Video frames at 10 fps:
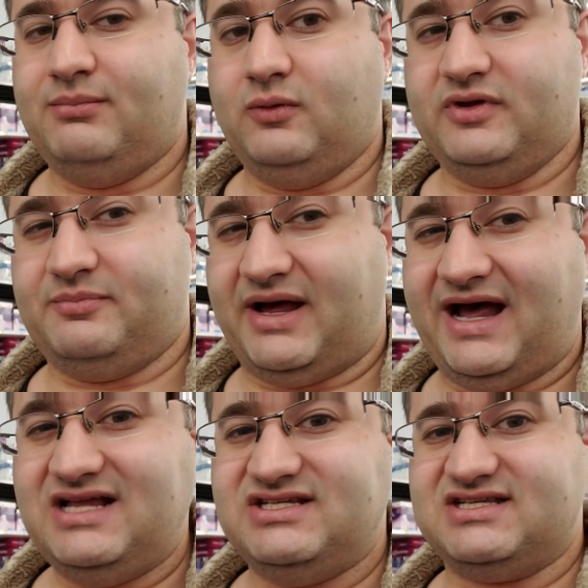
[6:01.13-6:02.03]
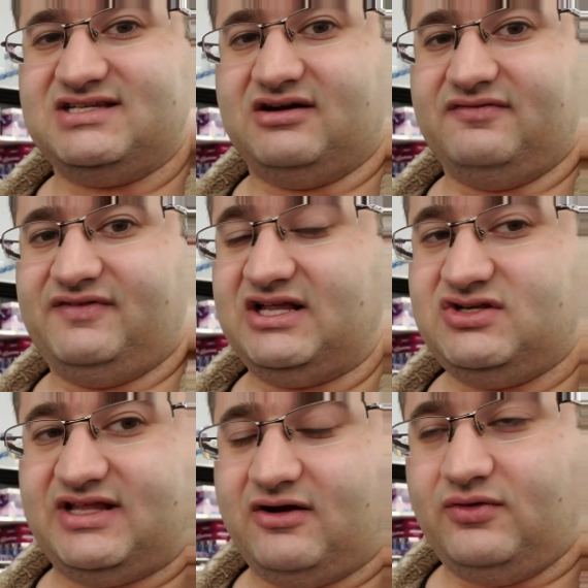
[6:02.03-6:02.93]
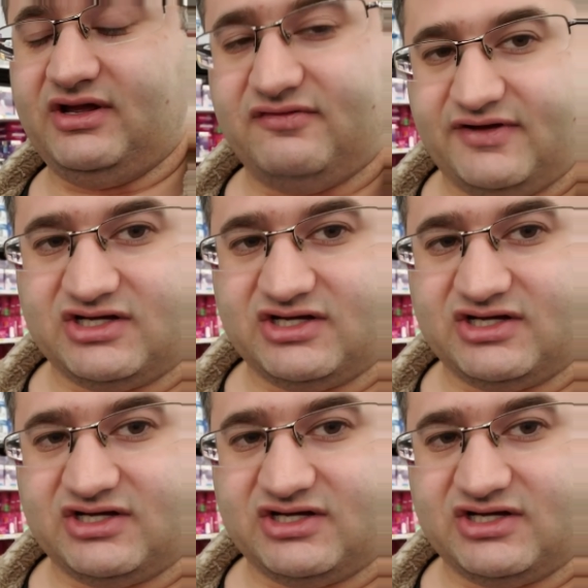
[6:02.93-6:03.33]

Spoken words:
But with pads and stuff, that only affects